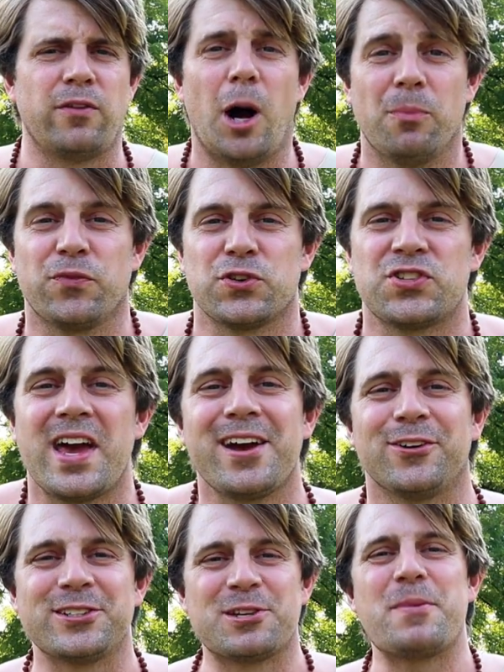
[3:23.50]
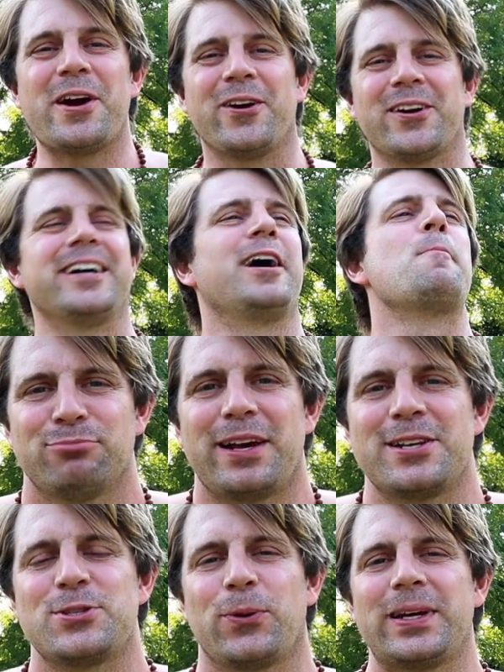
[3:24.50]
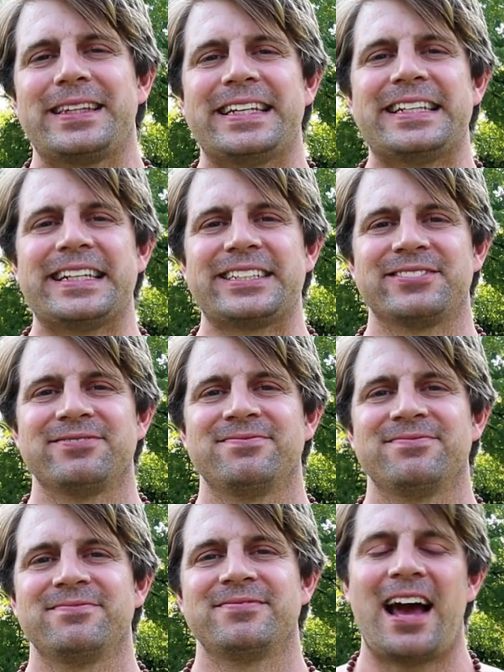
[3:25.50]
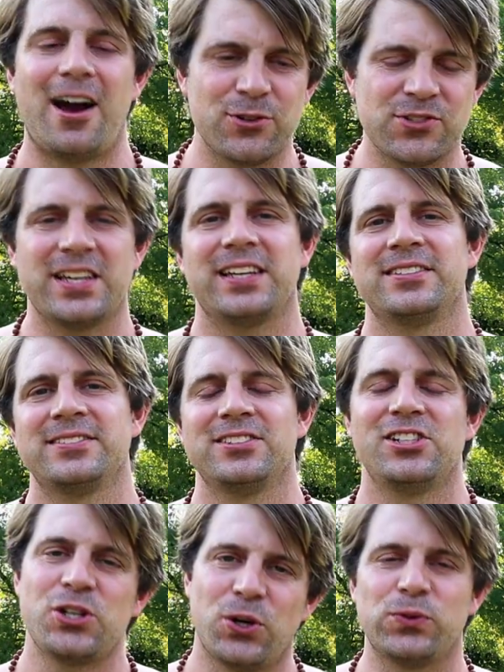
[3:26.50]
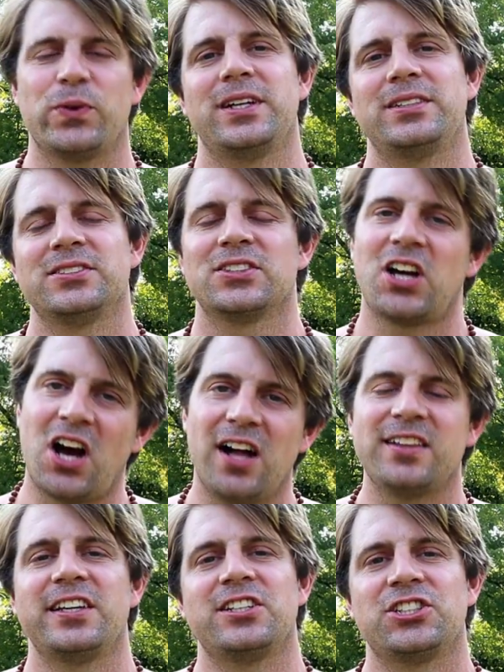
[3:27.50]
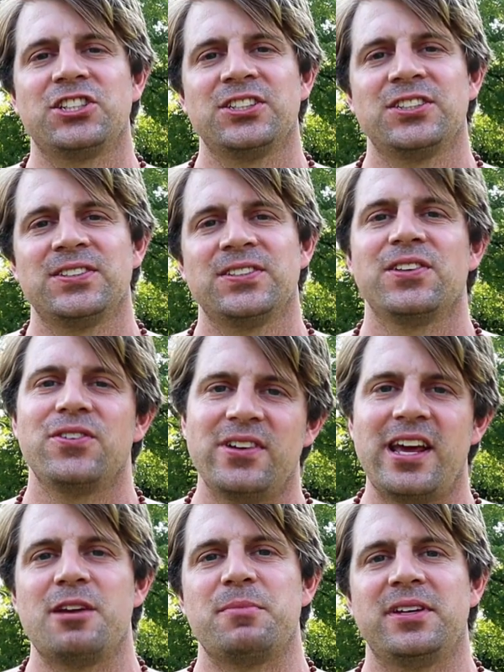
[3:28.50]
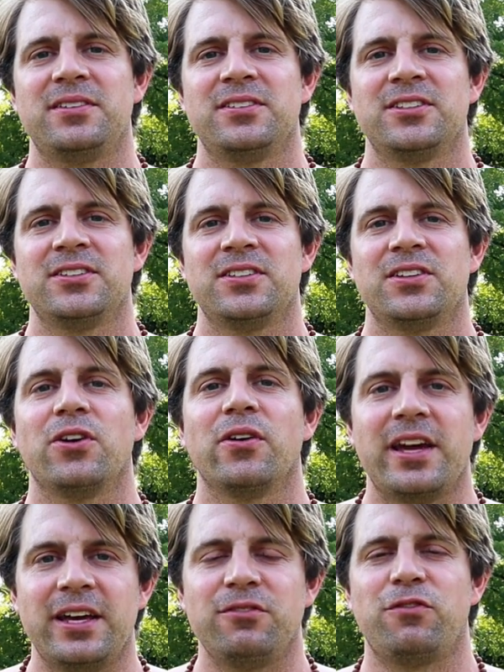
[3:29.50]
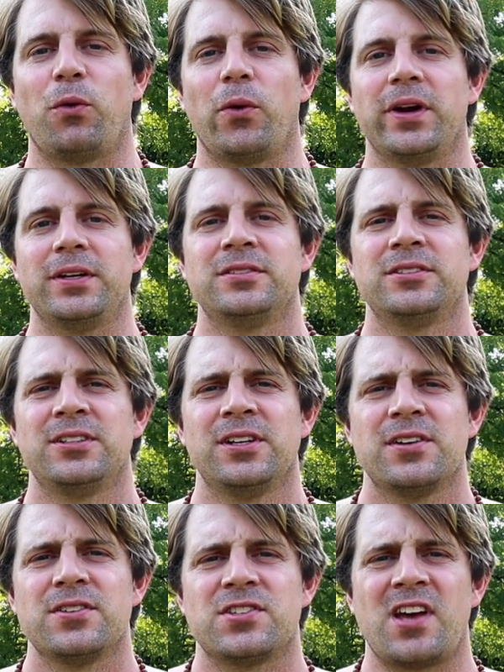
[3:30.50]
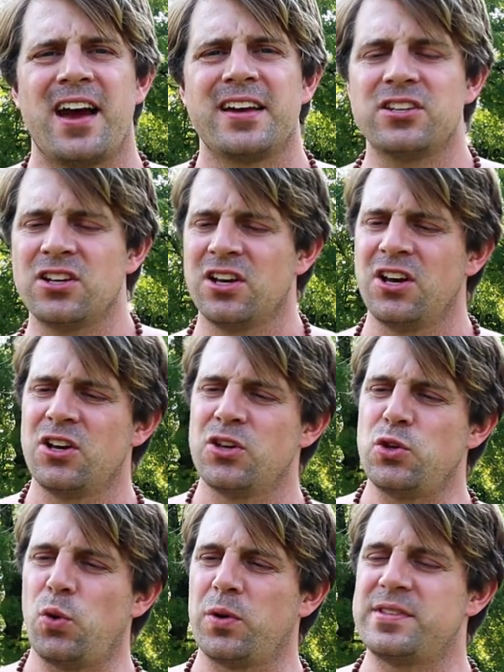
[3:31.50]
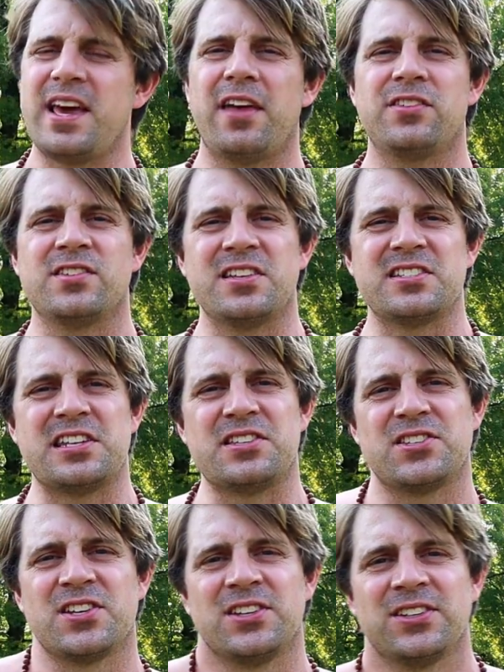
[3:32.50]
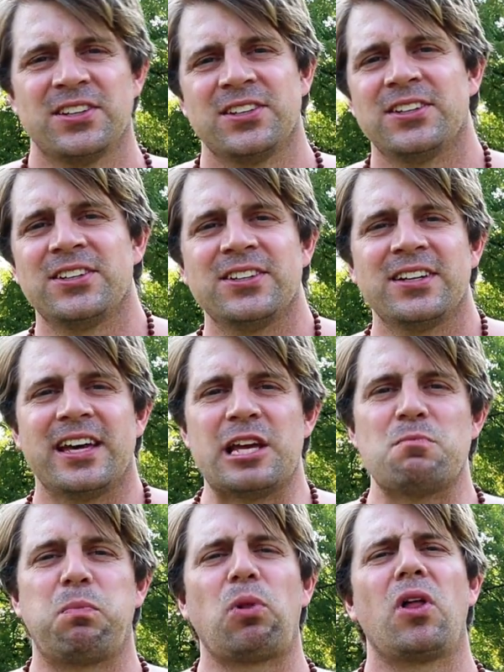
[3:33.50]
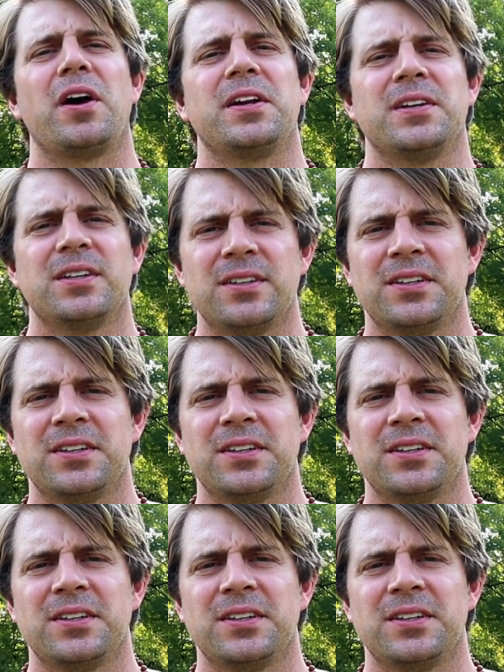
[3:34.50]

up for sale. It's America. Predatory lending. Housing, children, college, you name it. You're in for it. Signed your death sentence in blood